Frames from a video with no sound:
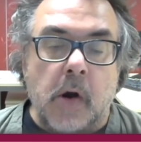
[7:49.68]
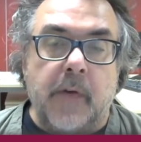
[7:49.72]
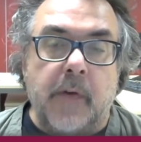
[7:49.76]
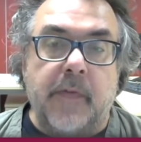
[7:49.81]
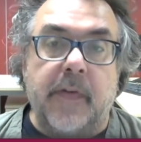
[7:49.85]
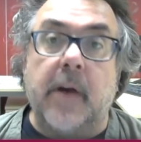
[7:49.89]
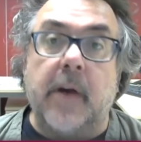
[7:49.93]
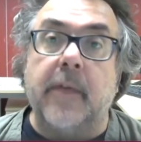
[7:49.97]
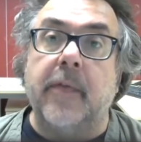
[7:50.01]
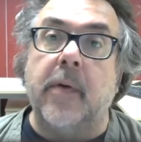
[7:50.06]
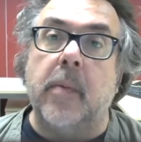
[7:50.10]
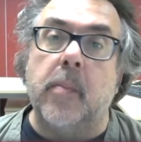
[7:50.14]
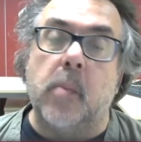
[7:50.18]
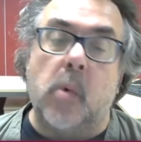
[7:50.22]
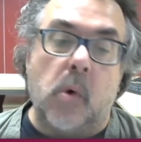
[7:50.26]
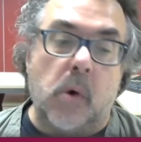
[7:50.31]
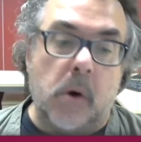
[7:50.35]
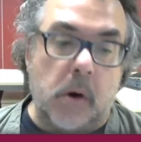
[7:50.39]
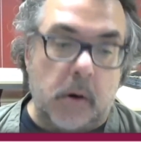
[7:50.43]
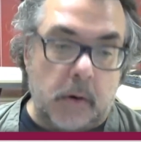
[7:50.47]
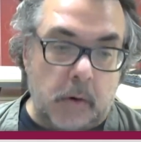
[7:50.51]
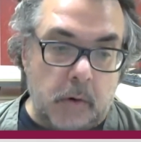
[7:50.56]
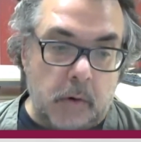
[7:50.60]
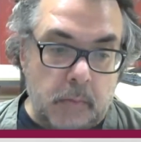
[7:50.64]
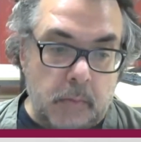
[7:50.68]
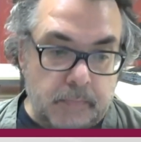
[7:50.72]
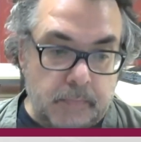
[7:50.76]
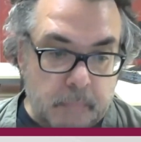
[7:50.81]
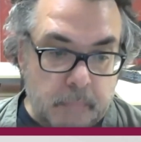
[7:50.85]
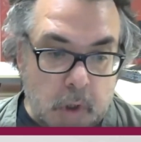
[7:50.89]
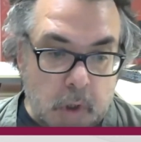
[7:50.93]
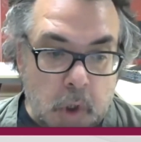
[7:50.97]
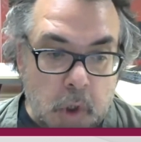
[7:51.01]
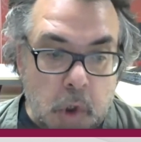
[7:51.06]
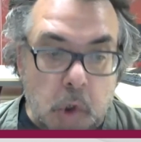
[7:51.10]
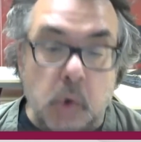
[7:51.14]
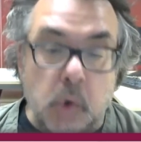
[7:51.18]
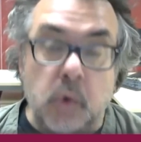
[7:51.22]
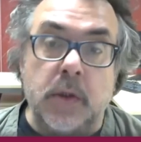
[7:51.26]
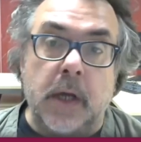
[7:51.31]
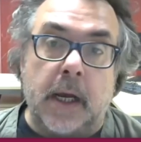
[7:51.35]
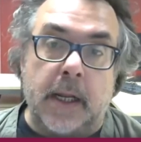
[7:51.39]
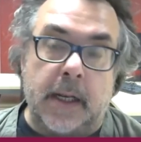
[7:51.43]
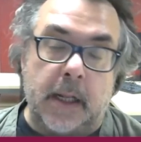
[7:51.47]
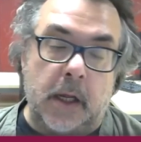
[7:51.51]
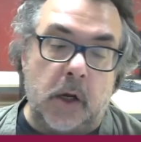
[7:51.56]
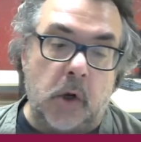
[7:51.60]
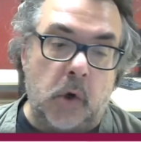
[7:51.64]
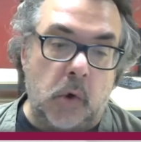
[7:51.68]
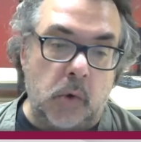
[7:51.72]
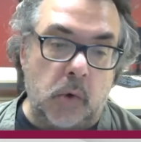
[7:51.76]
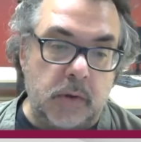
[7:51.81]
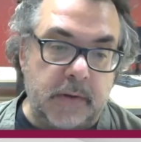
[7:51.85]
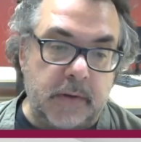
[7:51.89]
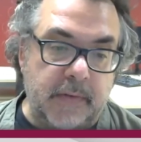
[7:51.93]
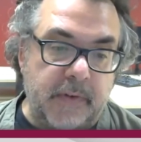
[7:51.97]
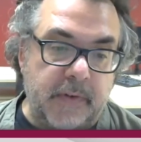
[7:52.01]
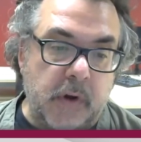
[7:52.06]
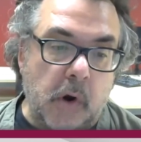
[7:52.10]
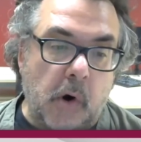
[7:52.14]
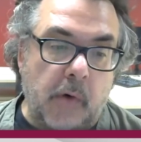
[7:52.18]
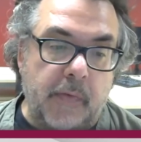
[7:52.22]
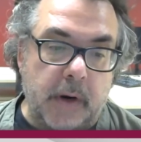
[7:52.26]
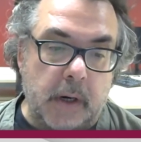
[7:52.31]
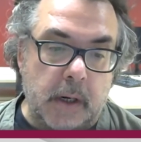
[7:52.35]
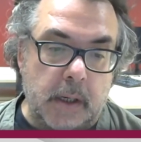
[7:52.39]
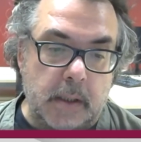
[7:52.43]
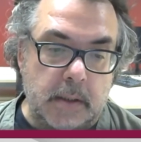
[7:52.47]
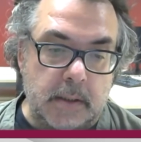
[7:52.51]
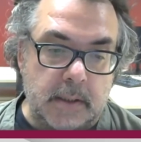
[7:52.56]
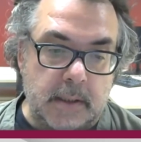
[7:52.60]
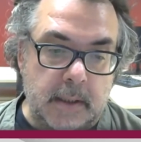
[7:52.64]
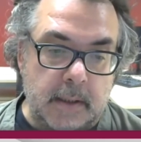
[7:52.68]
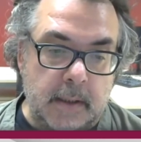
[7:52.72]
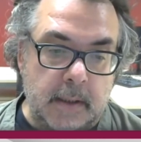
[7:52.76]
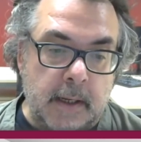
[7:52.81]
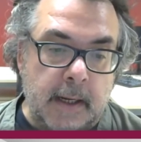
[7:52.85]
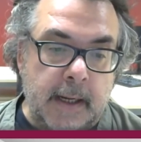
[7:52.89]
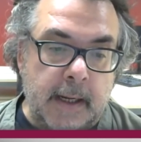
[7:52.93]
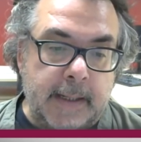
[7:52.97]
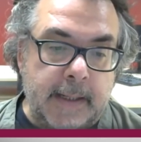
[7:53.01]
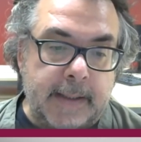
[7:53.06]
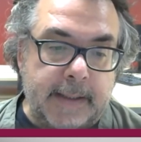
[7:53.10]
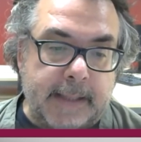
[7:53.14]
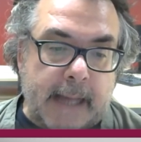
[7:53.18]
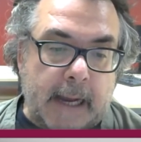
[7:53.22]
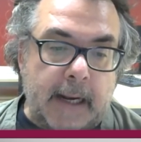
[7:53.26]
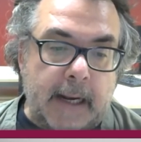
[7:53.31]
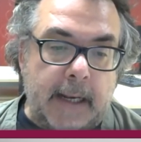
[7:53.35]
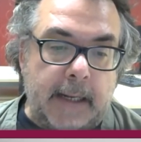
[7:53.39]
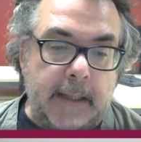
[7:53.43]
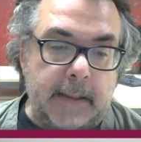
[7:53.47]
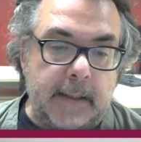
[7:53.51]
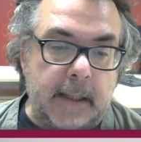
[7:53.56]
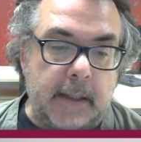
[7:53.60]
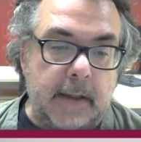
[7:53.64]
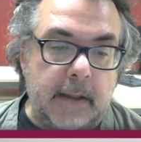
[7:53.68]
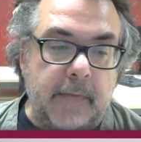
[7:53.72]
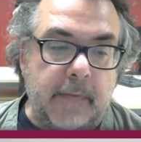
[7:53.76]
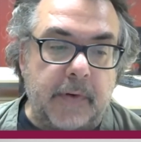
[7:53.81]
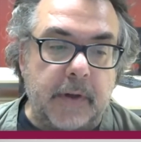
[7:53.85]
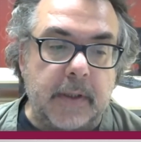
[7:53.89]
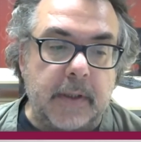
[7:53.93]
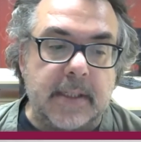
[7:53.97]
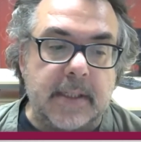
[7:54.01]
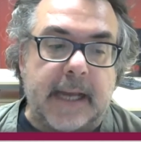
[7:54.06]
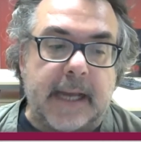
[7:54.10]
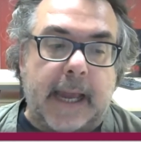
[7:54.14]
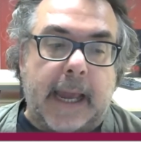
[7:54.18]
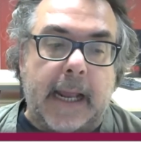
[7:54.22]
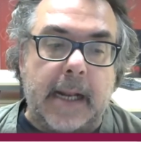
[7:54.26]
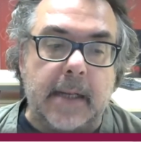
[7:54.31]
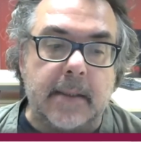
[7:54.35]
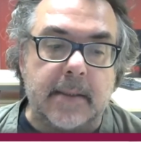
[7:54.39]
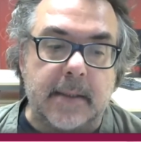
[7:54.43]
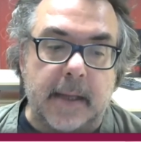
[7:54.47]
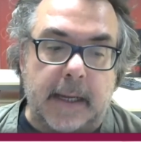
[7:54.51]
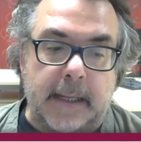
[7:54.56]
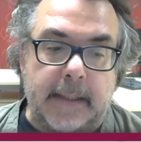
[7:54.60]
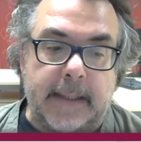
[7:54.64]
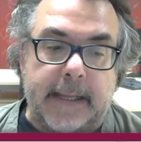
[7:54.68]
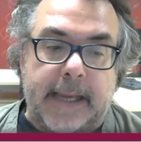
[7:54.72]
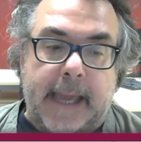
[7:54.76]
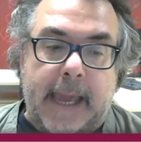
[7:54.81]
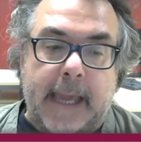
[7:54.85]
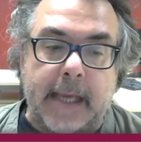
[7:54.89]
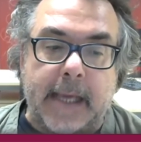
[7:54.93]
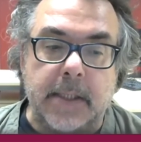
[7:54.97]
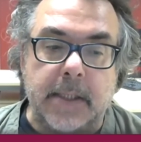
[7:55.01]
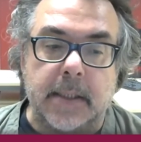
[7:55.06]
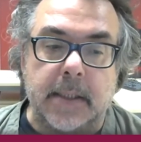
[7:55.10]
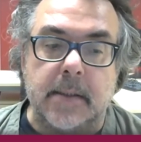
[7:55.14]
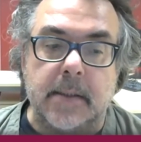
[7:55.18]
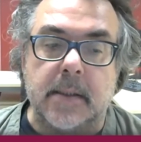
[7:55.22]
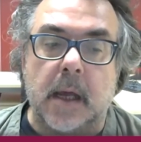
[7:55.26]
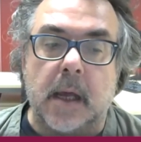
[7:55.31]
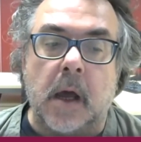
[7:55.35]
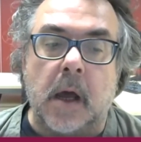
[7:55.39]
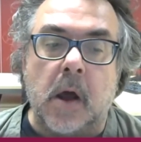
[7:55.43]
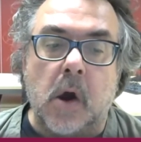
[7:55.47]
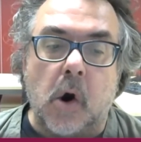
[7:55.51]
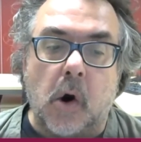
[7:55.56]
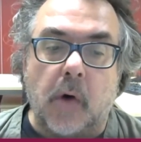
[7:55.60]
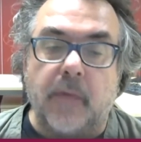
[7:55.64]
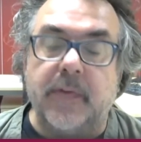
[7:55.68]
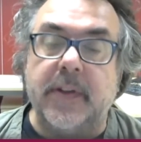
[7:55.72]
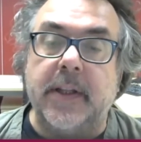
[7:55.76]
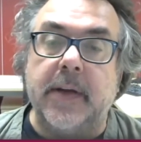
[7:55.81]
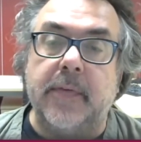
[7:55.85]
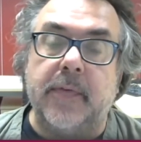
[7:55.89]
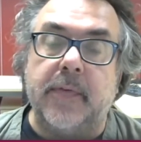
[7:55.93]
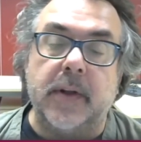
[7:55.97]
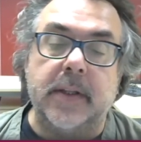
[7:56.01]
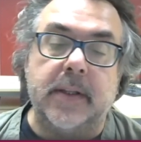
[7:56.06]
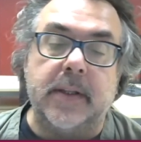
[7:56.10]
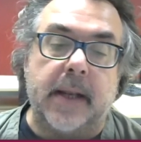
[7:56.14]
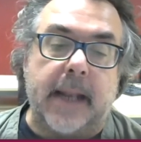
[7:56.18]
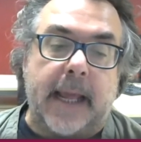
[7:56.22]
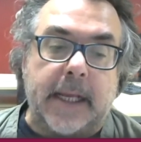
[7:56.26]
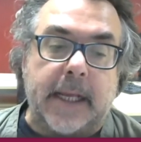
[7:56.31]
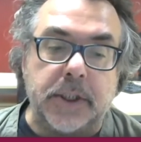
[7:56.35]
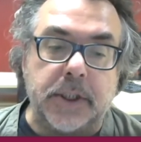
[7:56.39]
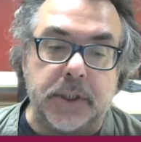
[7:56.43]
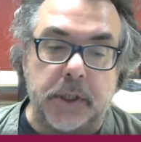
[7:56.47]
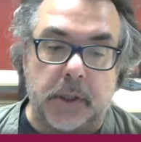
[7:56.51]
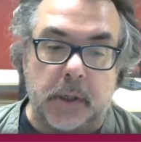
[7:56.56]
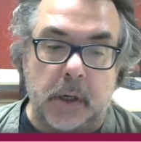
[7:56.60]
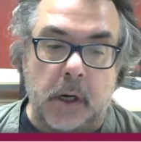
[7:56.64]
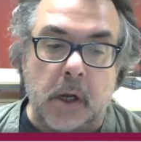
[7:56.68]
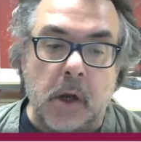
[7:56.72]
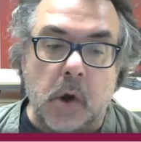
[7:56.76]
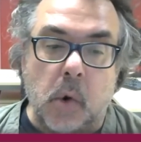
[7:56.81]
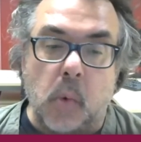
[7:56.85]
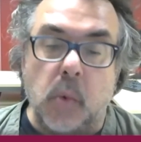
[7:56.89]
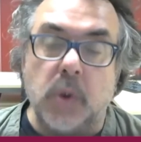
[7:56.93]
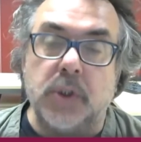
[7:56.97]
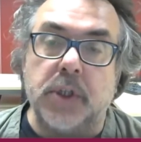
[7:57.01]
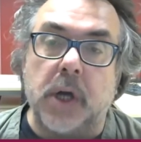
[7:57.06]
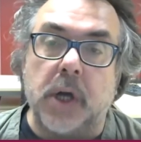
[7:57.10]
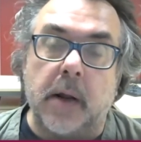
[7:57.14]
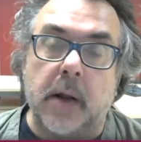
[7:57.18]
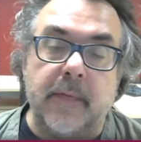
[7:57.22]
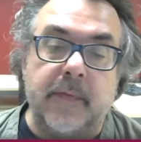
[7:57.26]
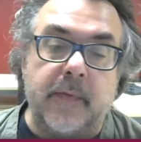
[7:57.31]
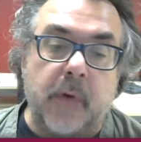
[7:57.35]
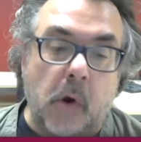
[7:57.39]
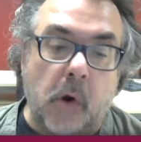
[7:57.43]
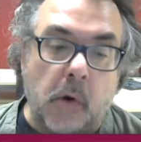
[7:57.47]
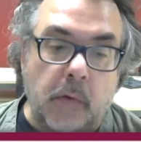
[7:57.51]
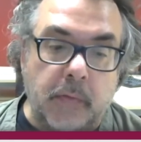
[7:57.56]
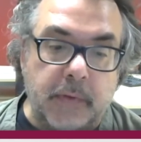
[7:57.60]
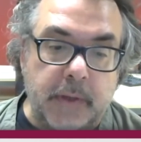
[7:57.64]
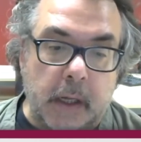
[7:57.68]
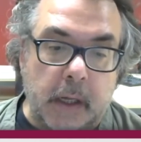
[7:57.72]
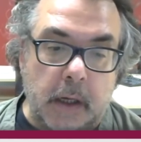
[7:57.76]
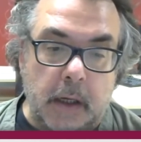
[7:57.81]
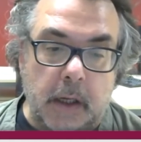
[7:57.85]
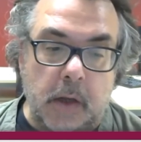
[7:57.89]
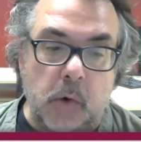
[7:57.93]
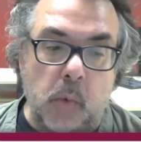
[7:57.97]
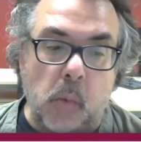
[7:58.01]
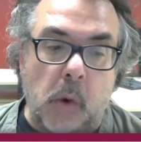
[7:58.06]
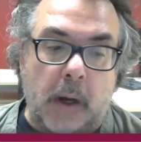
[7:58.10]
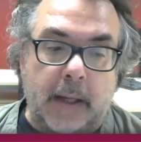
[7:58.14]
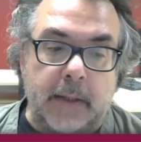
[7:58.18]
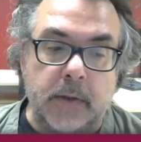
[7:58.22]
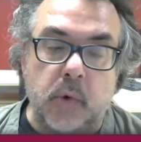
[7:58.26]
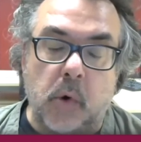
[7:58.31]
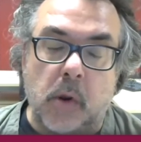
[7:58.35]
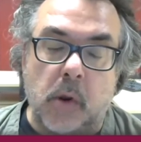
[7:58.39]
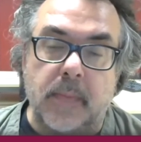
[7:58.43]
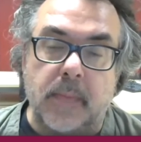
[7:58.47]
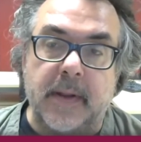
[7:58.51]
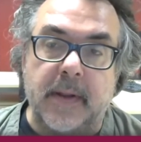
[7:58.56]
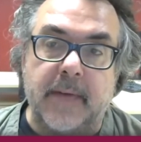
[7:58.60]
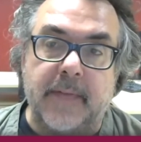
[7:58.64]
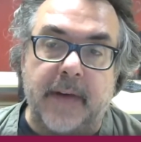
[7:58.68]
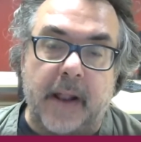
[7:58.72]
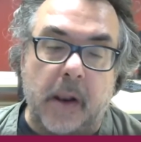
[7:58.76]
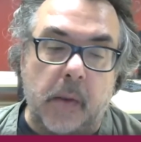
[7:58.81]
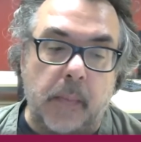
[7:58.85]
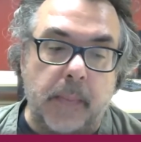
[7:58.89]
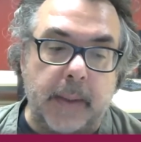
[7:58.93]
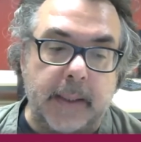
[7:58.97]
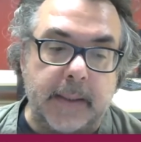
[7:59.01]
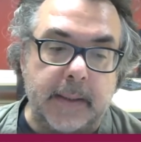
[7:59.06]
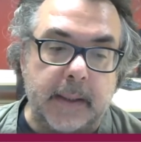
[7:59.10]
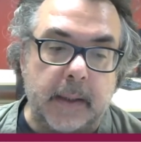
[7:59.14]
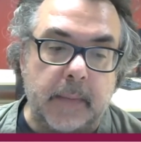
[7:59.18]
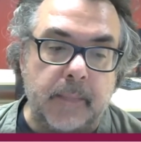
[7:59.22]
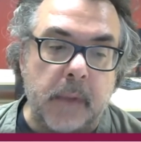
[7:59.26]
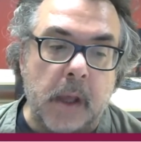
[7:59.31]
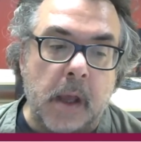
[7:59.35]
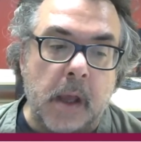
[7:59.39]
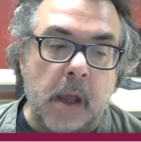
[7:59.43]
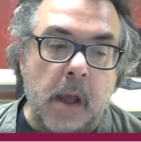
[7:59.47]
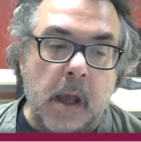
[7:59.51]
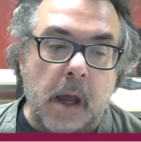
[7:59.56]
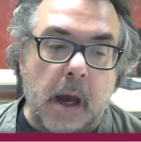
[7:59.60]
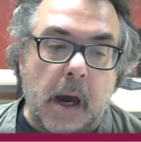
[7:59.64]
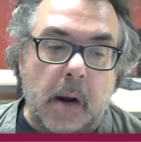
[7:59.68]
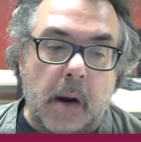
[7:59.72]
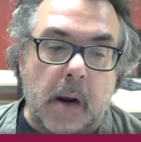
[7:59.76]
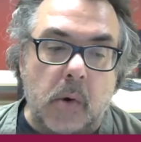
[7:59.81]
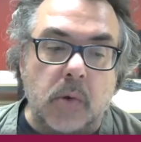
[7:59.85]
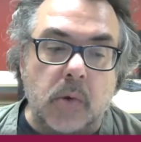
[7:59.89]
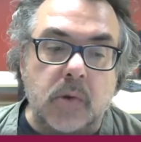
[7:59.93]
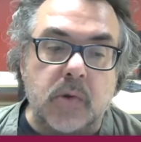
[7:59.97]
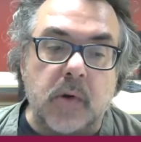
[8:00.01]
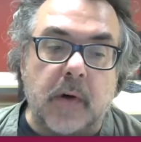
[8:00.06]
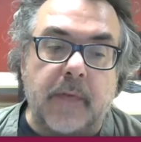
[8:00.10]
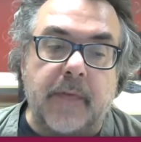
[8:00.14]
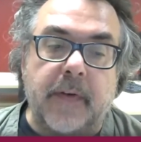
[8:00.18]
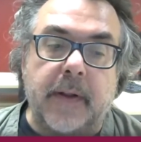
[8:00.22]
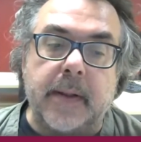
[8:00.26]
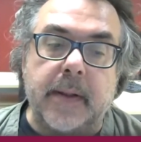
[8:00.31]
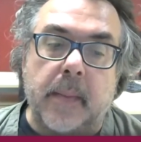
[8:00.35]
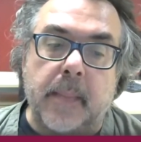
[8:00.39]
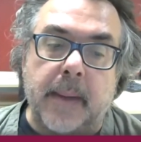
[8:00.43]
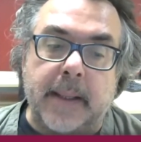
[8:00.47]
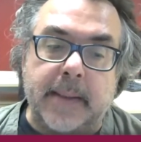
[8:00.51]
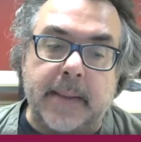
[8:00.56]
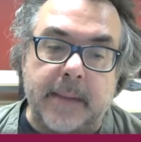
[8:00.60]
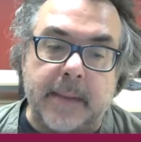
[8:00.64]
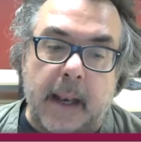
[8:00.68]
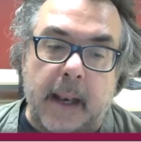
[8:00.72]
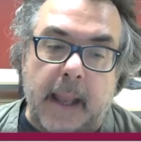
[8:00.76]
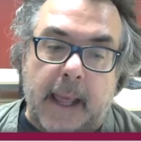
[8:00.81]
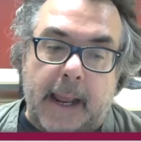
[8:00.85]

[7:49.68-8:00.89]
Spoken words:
Furthermore, good and inclusive governance, tackling the different scales and the agents of different nature which are involved in wine tourism development, are also a fundamental